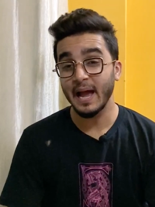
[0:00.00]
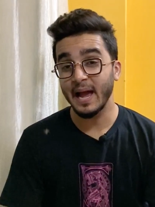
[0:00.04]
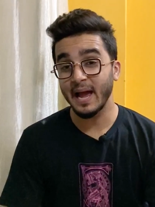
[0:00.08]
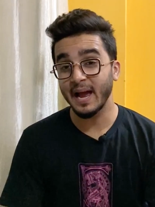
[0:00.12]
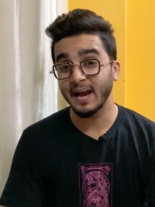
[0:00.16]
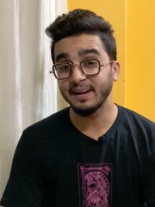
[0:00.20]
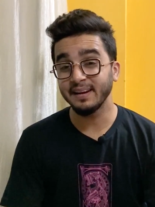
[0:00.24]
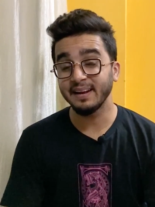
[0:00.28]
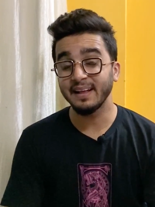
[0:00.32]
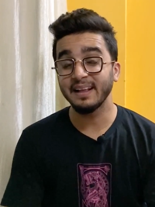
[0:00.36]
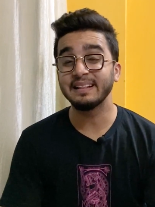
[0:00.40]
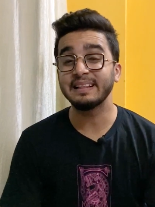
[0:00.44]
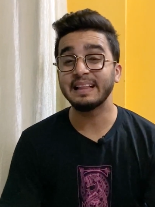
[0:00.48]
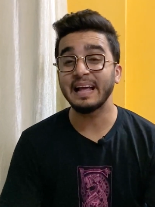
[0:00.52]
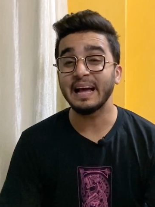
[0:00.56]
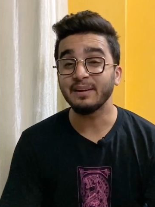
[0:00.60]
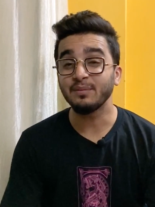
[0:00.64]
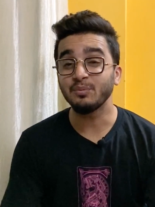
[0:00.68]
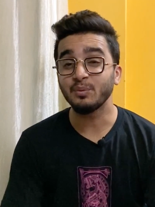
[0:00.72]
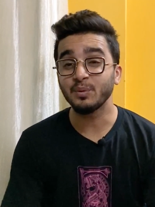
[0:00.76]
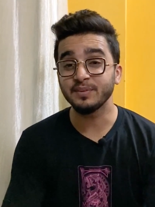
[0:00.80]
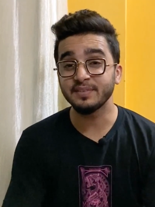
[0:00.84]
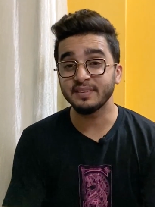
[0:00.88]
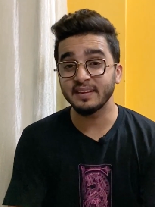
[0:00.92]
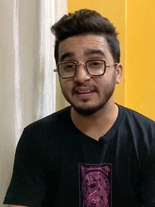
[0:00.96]
And
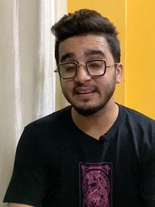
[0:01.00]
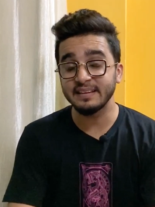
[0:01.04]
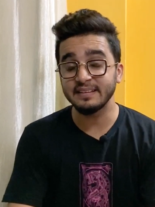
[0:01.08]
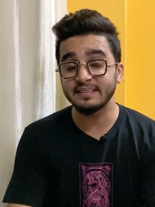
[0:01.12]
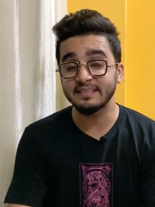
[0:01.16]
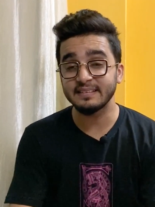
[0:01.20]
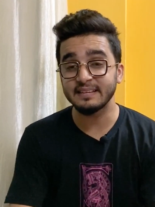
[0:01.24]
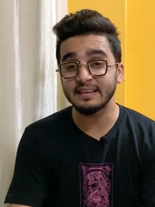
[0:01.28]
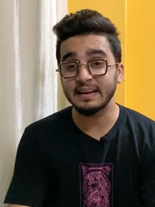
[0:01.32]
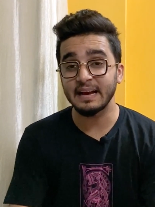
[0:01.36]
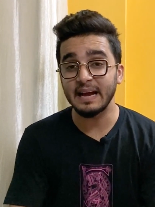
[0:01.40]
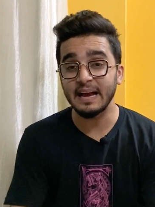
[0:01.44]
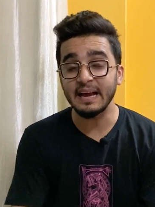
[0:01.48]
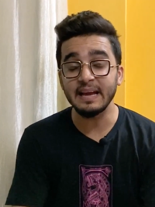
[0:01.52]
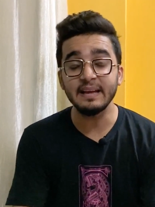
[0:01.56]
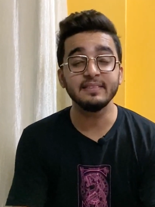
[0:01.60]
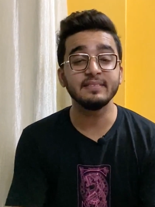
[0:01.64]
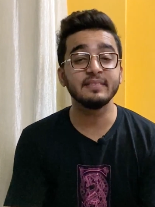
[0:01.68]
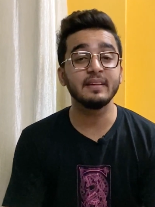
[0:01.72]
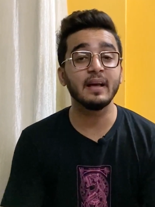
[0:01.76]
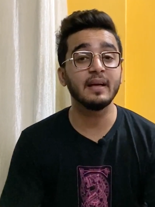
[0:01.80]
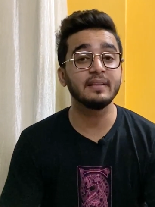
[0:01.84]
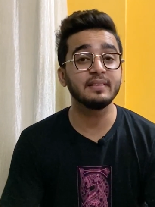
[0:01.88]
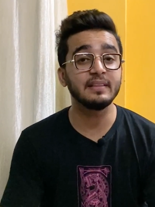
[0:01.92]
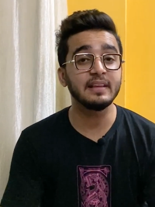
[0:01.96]
that was the list
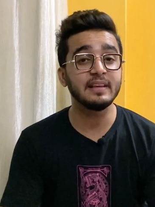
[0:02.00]
guys.